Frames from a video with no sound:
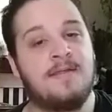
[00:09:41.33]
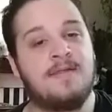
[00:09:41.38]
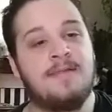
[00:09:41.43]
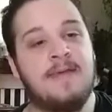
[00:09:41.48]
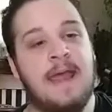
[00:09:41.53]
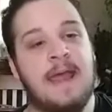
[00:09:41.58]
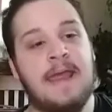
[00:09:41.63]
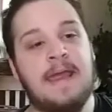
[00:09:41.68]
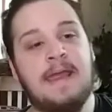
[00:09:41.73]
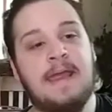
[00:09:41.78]

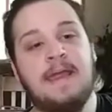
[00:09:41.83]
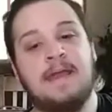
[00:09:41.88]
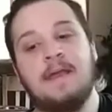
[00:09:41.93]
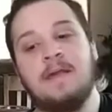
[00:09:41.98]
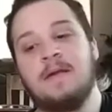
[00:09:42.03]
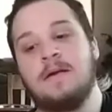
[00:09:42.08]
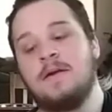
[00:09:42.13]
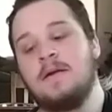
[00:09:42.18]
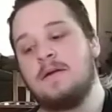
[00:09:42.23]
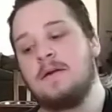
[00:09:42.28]

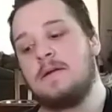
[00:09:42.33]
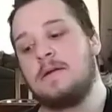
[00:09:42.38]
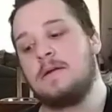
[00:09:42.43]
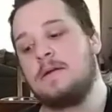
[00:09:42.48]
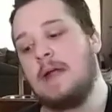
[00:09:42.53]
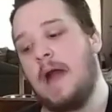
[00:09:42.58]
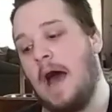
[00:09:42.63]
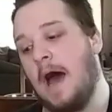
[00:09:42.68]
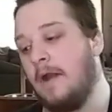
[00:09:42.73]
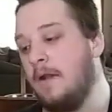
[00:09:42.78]
they
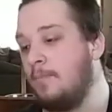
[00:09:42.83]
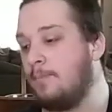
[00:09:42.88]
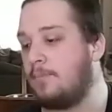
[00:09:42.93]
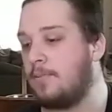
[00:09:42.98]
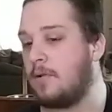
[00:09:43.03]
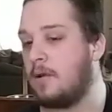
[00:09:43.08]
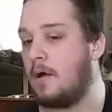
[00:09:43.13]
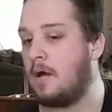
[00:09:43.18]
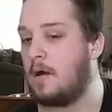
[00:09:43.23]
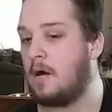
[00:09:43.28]
kind of
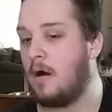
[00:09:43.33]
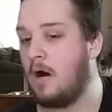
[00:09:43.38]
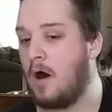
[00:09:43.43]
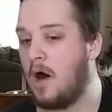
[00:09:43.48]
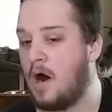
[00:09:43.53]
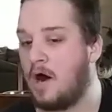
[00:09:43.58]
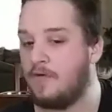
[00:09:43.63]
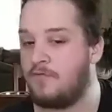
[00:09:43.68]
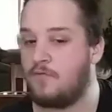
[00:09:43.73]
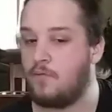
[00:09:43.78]
play
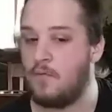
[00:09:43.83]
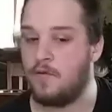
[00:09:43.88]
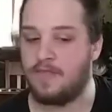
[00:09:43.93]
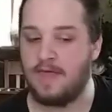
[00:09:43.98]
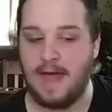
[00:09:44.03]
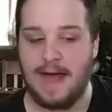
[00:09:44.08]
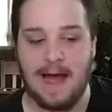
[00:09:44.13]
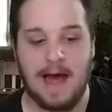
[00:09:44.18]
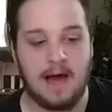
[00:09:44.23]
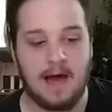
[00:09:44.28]
off
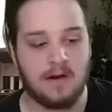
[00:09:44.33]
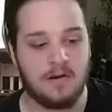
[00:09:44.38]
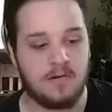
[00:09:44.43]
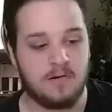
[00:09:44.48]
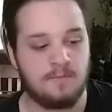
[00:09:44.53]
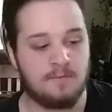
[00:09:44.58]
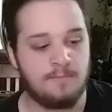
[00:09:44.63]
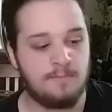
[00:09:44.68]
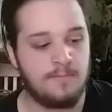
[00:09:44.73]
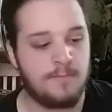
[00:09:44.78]
with
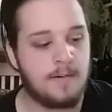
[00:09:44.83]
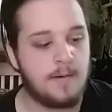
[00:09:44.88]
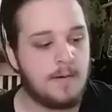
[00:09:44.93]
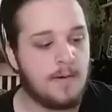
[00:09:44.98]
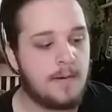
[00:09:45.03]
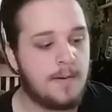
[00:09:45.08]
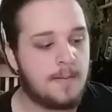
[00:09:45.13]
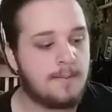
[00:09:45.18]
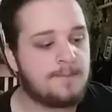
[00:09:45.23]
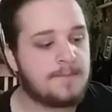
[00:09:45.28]
Adam
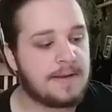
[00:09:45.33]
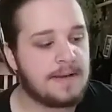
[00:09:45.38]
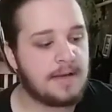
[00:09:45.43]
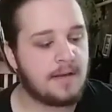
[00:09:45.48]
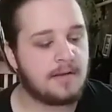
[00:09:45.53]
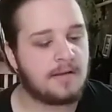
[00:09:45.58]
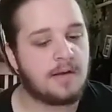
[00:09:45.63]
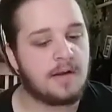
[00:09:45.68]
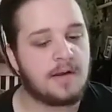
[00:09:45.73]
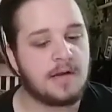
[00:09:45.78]

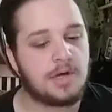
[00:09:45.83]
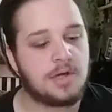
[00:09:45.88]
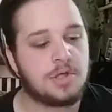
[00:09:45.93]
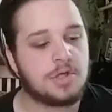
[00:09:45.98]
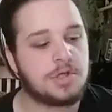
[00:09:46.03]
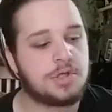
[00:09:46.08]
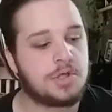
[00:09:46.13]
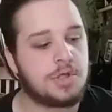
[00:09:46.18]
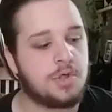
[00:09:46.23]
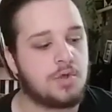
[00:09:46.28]
being
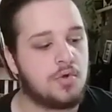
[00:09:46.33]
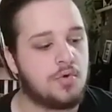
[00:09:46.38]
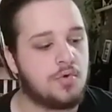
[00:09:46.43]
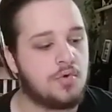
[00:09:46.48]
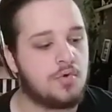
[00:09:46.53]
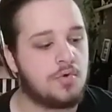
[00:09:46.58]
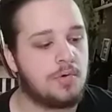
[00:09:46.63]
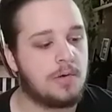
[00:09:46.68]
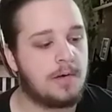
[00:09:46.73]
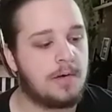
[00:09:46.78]
there
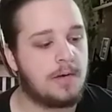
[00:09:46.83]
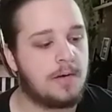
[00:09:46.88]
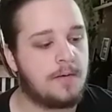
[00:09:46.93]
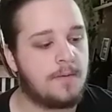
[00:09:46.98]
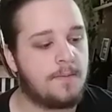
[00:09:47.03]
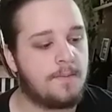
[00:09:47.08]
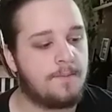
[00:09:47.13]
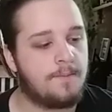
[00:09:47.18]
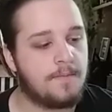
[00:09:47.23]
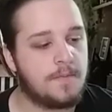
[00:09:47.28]
to
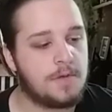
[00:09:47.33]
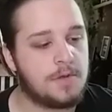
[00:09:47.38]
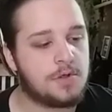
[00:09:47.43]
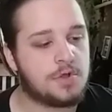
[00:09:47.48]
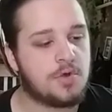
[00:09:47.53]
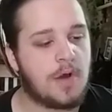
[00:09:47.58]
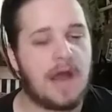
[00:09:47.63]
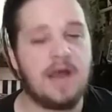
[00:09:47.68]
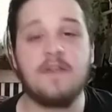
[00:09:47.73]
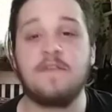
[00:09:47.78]

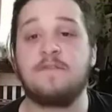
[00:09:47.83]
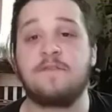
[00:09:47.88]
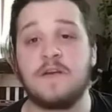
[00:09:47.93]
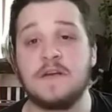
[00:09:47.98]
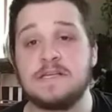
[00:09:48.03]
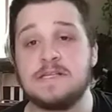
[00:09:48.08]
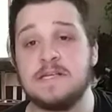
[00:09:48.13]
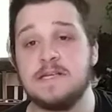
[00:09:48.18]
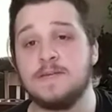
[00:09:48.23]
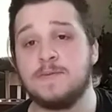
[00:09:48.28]
try to
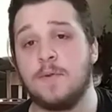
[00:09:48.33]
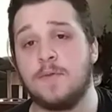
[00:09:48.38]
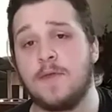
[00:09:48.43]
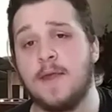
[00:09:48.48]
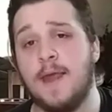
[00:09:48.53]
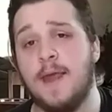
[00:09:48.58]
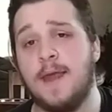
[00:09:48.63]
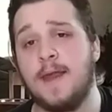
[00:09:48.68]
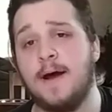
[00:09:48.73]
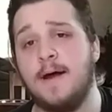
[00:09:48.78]
fix things with
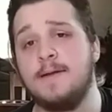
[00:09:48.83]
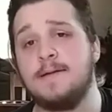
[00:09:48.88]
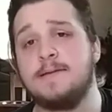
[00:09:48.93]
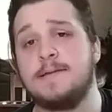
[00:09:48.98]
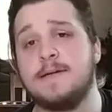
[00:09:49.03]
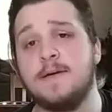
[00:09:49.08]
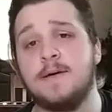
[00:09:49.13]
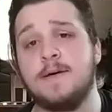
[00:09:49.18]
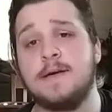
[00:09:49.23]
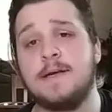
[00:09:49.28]
Kate
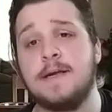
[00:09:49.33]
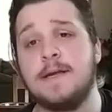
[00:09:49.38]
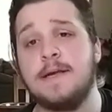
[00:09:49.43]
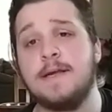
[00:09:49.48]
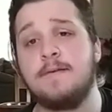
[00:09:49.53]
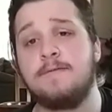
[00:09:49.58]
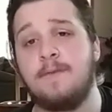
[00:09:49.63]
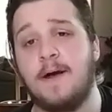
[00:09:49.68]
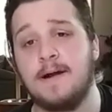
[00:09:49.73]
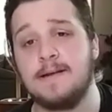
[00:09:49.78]
until
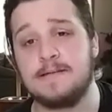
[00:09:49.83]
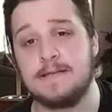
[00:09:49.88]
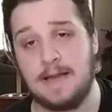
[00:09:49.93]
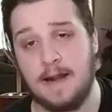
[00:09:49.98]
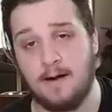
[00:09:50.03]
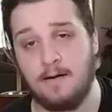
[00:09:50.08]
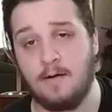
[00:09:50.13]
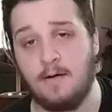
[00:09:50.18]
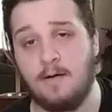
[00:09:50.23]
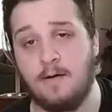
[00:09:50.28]
he finds the
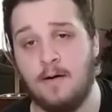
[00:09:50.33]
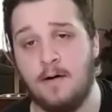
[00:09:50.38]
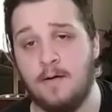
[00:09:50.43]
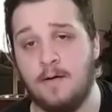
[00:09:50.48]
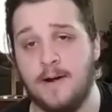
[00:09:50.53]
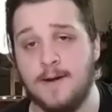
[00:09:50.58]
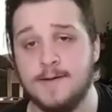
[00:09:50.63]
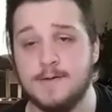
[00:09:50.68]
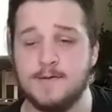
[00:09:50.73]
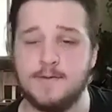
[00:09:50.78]

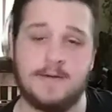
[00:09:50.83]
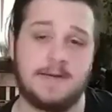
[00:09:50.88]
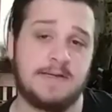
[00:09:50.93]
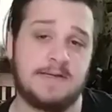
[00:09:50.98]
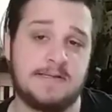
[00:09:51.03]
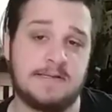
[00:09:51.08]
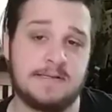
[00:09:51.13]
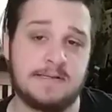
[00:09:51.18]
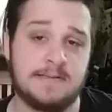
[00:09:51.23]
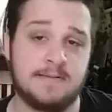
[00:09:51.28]
alcohol and
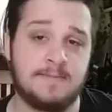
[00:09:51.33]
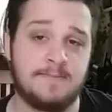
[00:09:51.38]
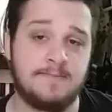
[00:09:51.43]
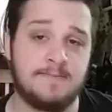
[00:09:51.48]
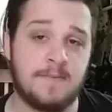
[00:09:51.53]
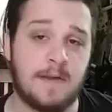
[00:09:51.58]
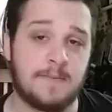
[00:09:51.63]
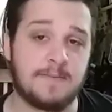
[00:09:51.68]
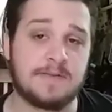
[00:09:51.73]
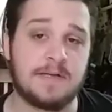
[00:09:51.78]
drinks
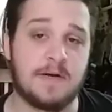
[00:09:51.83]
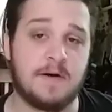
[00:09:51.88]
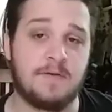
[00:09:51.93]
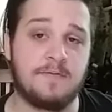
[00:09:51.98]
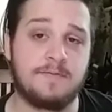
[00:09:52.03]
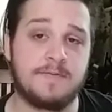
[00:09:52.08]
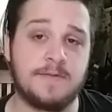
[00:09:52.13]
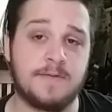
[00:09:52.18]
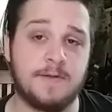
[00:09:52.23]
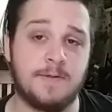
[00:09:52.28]

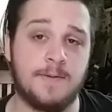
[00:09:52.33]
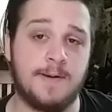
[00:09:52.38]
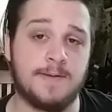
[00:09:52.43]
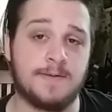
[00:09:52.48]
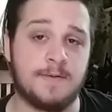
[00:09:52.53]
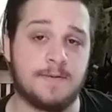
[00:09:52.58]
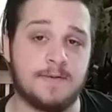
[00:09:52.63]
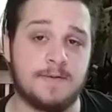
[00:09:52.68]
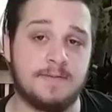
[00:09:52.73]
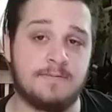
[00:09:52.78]
himself to a
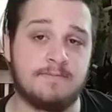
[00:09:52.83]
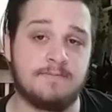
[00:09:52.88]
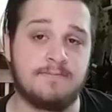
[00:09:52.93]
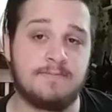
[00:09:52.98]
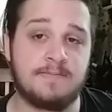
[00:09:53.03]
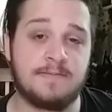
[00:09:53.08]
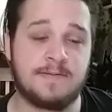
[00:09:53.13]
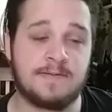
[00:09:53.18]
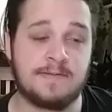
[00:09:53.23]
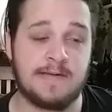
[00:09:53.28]
drunken
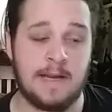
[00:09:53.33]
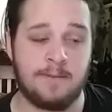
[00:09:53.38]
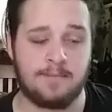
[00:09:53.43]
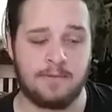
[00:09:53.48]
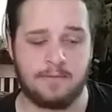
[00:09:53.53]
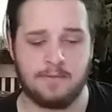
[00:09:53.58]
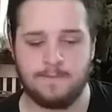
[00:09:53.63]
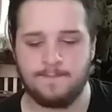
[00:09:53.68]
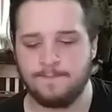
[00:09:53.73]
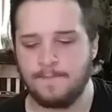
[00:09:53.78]

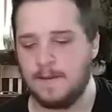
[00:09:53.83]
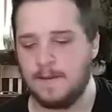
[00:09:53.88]
stable.